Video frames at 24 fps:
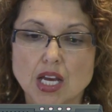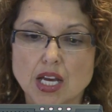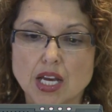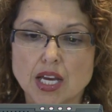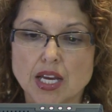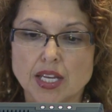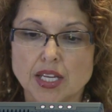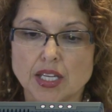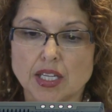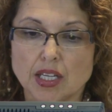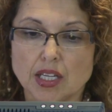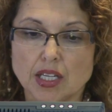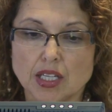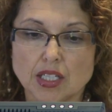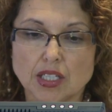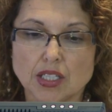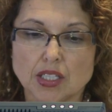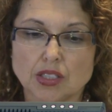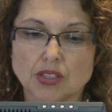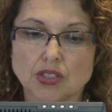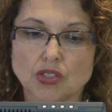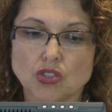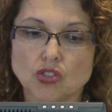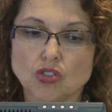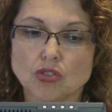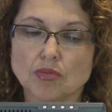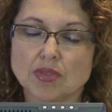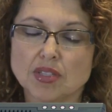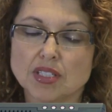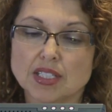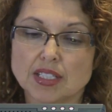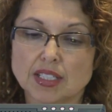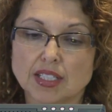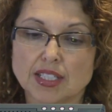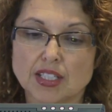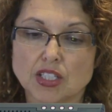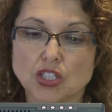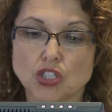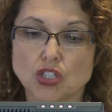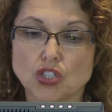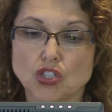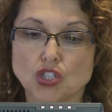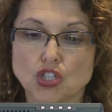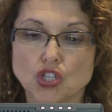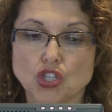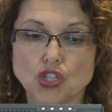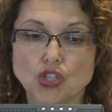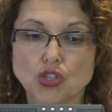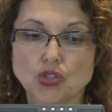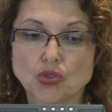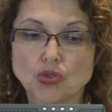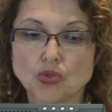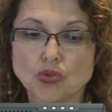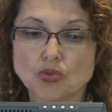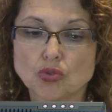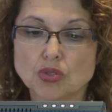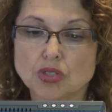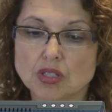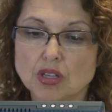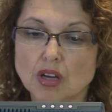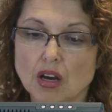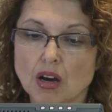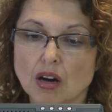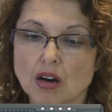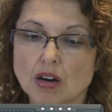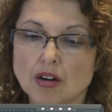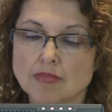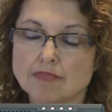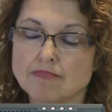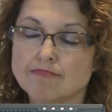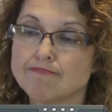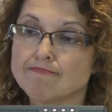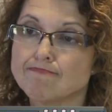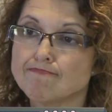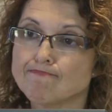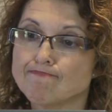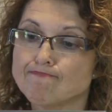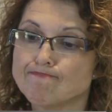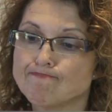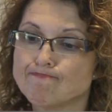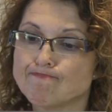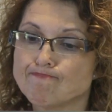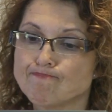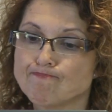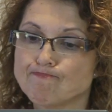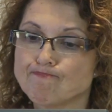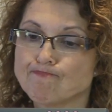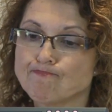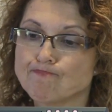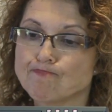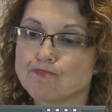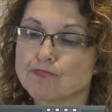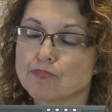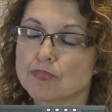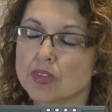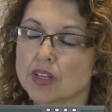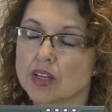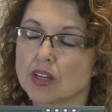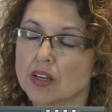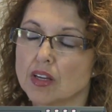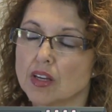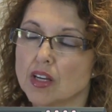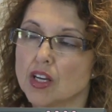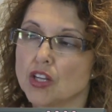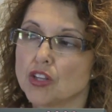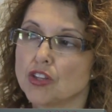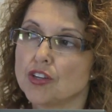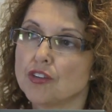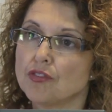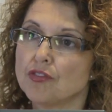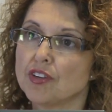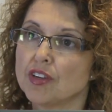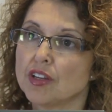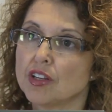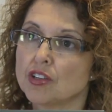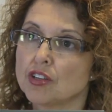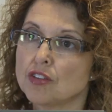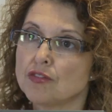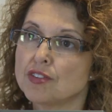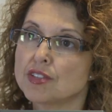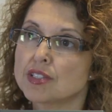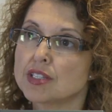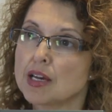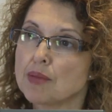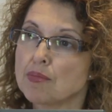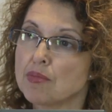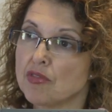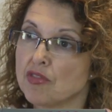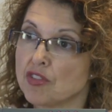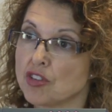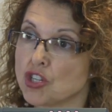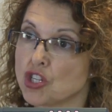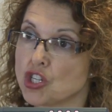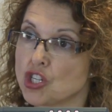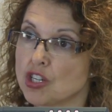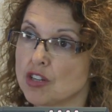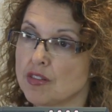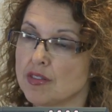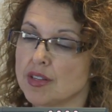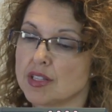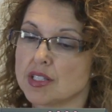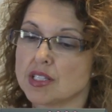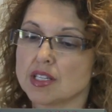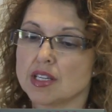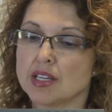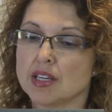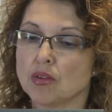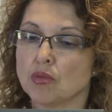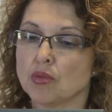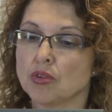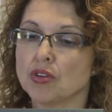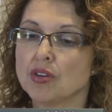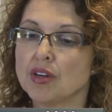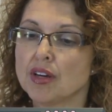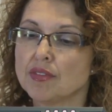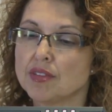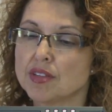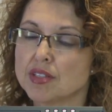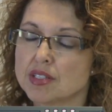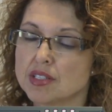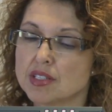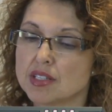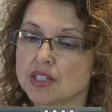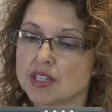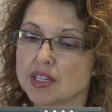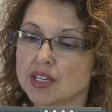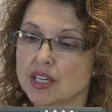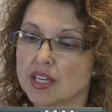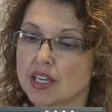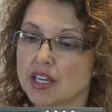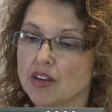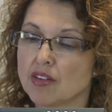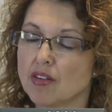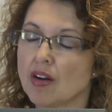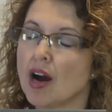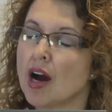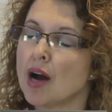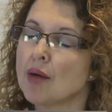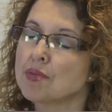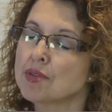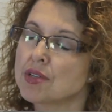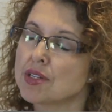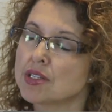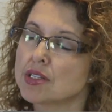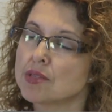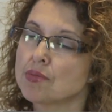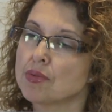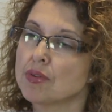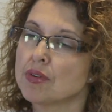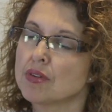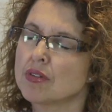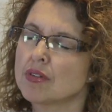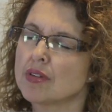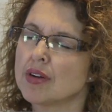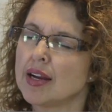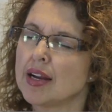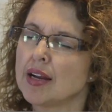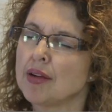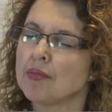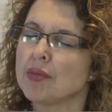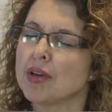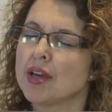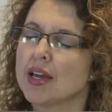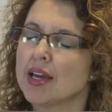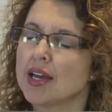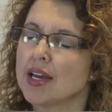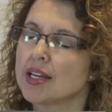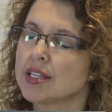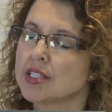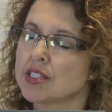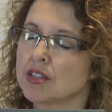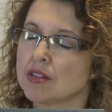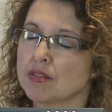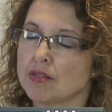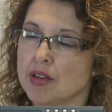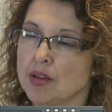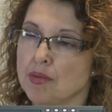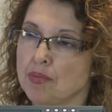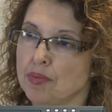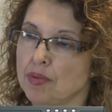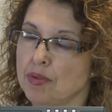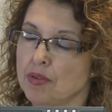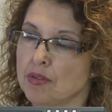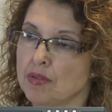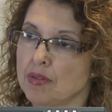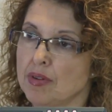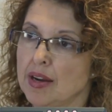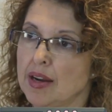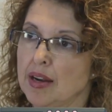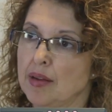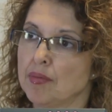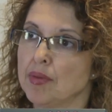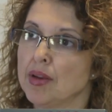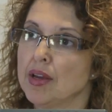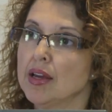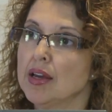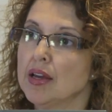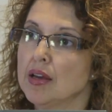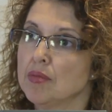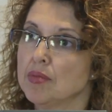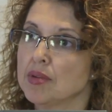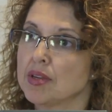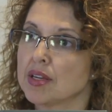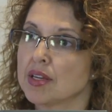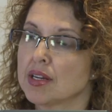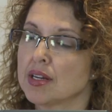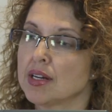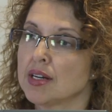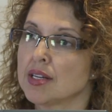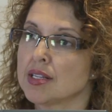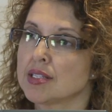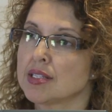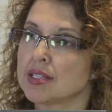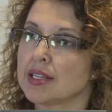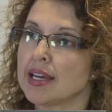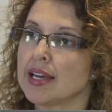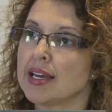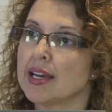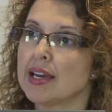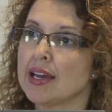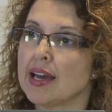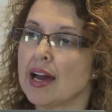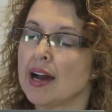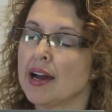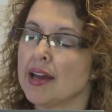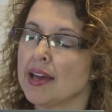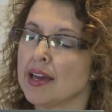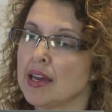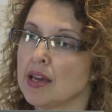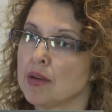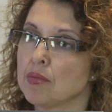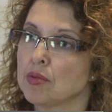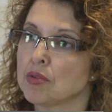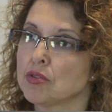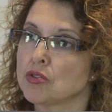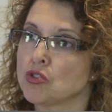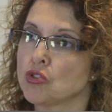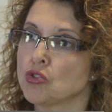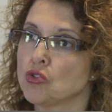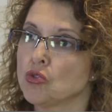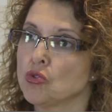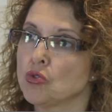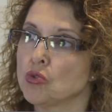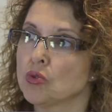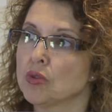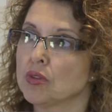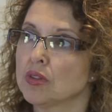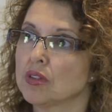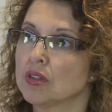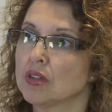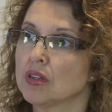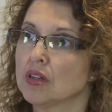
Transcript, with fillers: and consumers get to choose um, different a different type of insurance. And when you have the senior care options program, it's a great program because they are able to